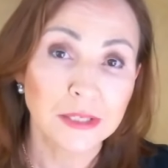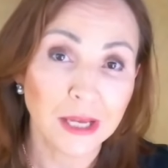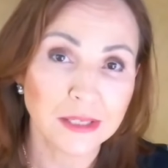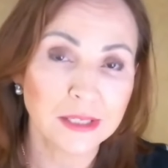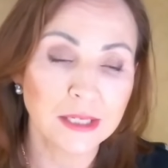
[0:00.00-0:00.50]

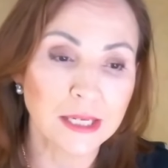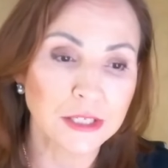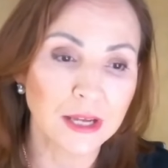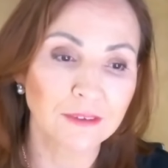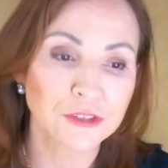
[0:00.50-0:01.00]
Does it need
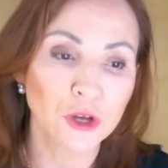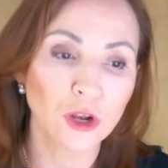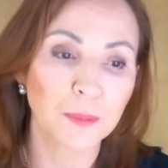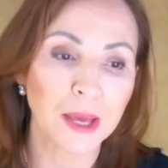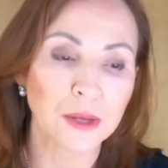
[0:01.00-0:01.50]
to have
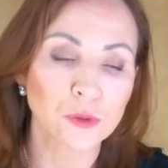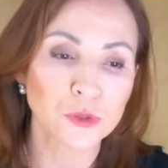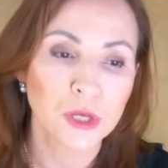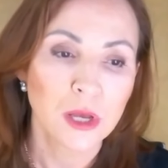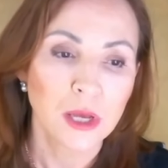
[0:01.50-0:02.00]
solar
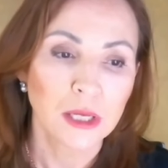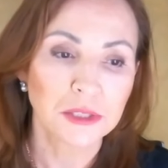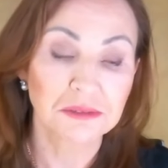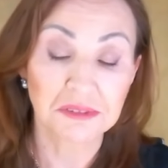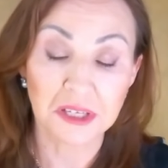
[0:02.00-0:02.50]
panels?
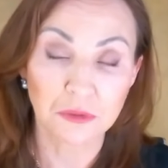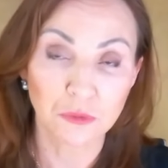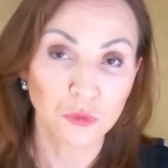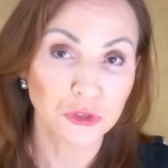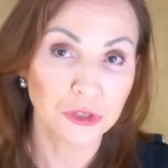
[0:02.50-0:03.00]

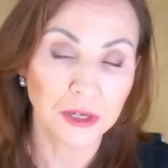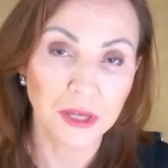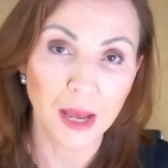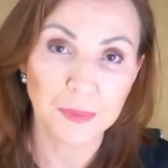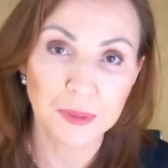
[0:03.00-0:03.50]
Are
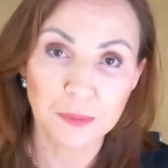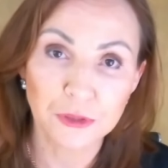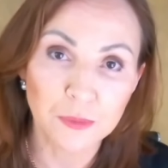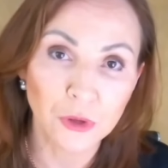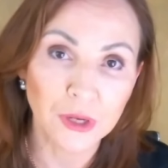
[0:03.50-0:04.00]
you happy to
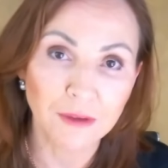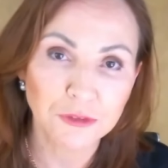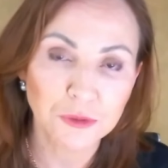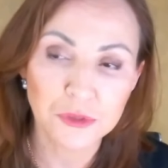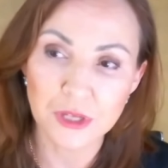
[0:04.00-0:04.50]
put them on afterwards?